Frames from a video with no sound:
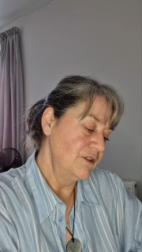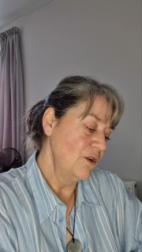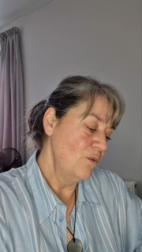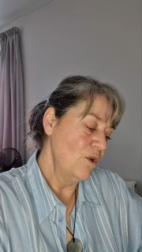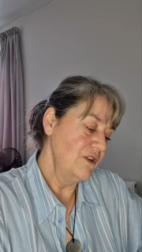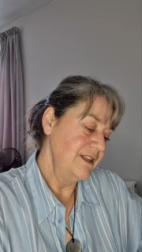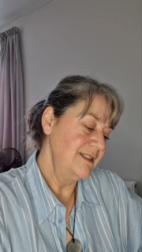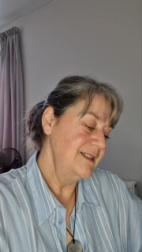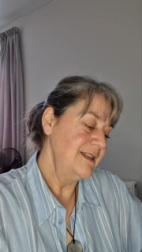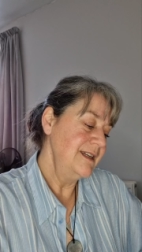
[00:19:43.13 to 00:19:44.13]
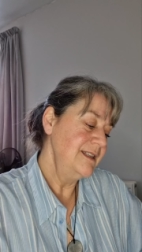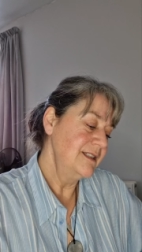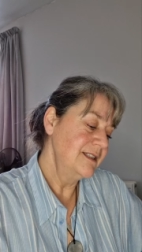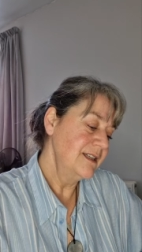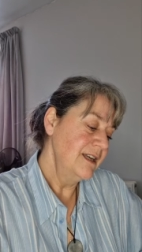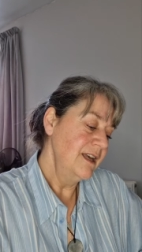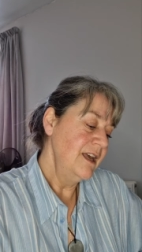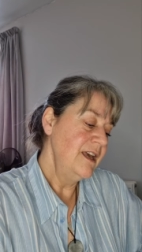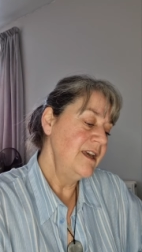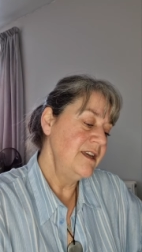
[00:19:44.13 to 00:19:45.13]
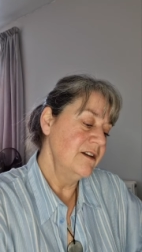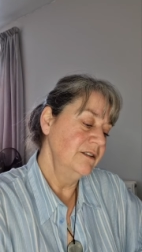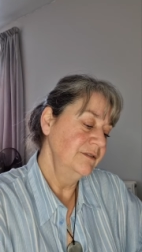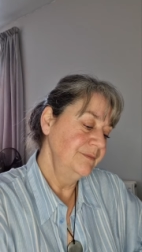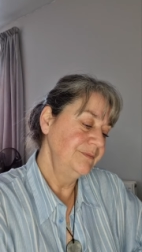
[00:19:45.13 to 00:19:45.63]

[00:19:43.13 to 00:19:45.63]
So what is needed here?